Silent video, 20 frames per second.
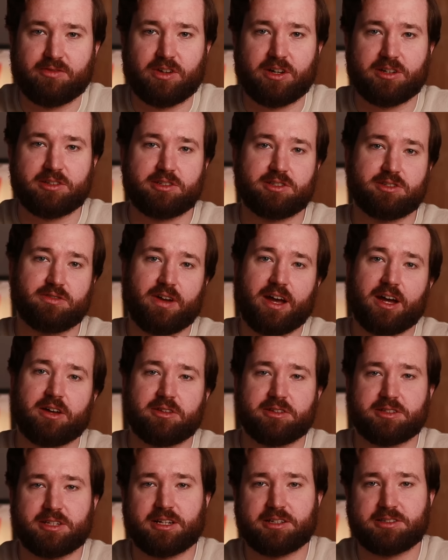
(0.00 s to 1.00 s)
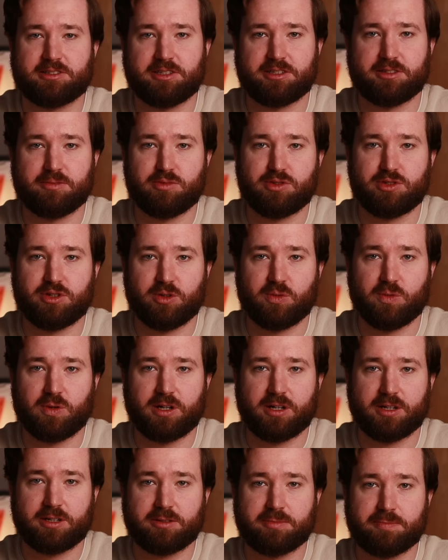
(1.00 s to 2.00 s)
advantage of how the tax system should
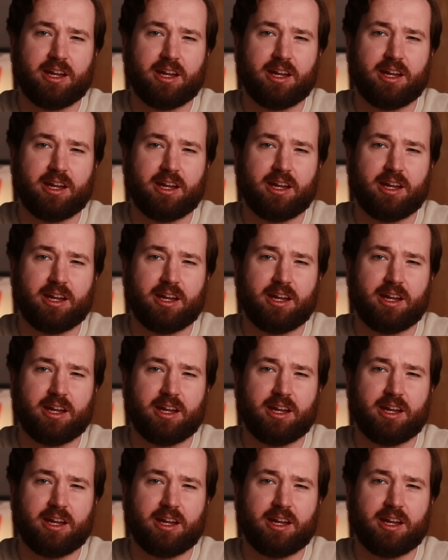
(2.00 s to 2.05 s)
work.